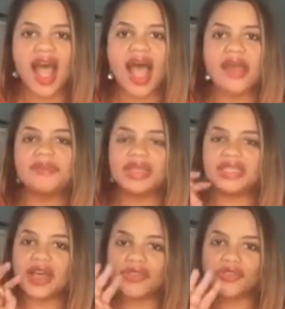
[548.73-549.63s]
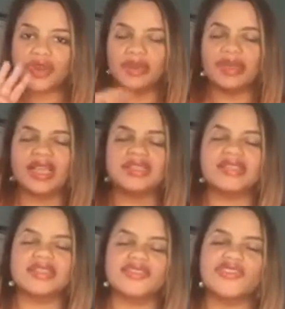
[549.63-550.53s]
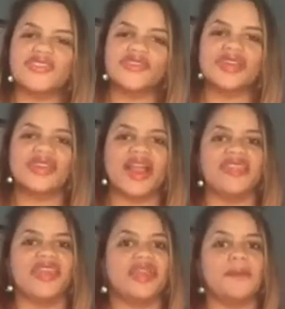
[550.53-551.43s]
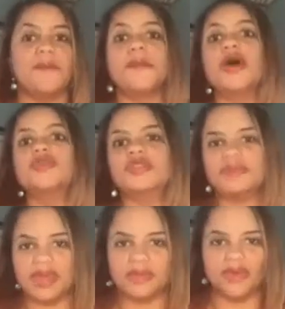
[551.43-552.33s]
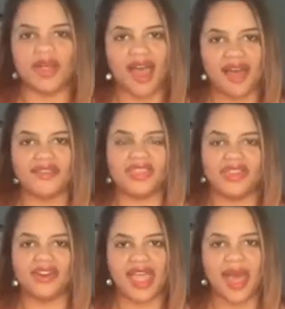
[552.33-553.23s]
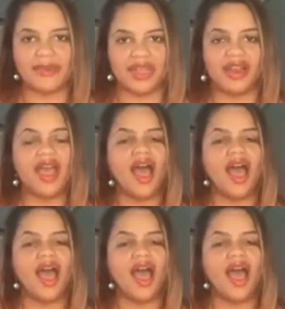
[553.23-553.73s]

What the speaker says: I picked out 3 because these are the 3 that I think most people have in their cabinet.